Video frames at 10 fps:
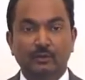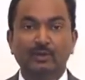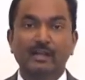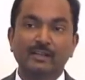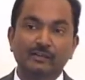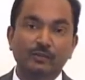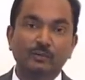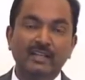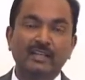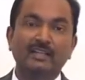Don't
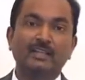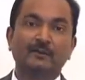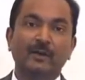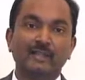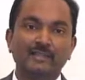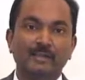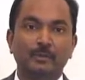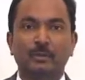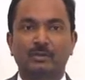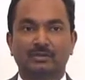assume that he requires a
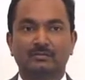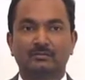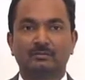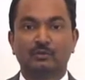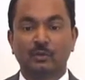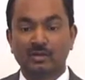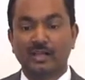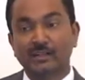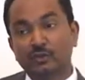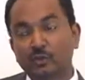report.
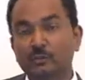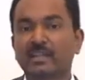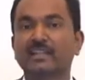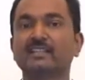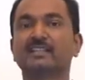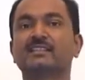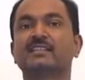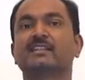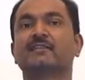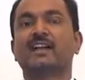Don't assume that he
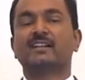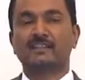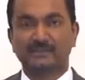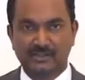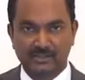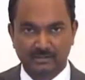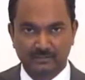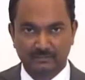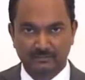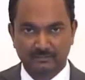doesn't require this feature.